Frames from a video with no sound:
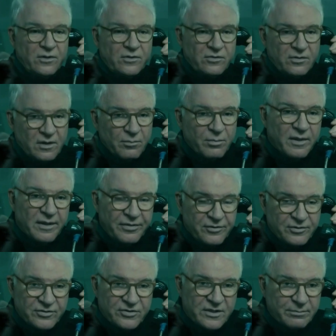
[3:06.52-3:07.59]
and she
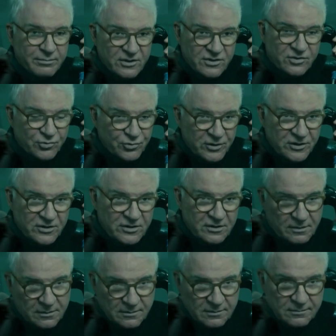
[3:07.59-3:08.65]
suggests that they're looking for an
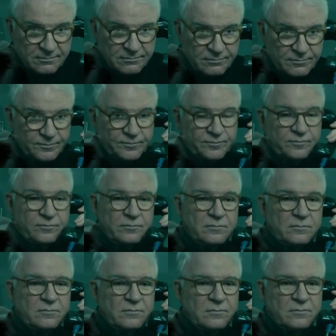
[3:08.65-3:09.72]
artist
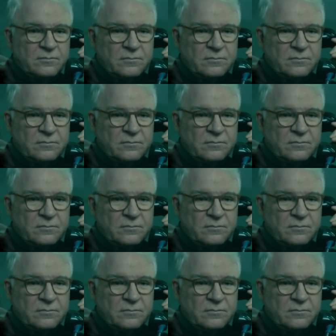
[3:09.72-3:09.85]
as the